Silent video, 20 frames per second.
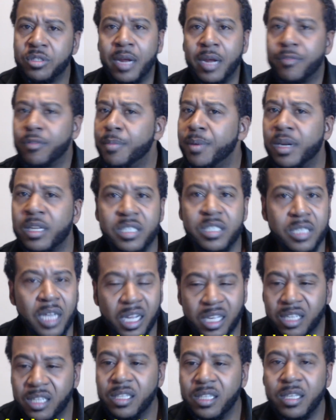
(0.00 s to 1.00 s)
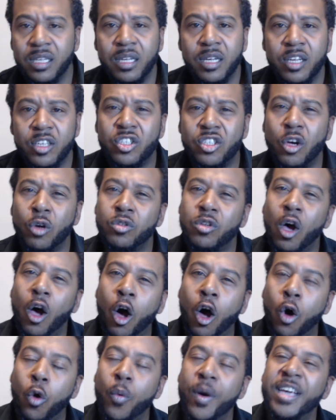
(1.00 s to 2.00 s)
never been a sucker. Zoe's
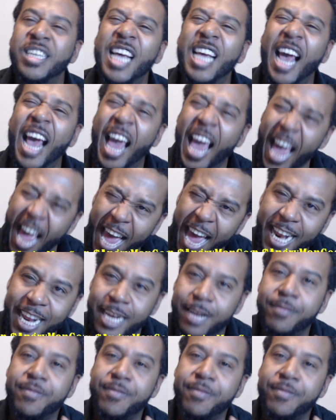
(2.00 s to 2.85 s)
always added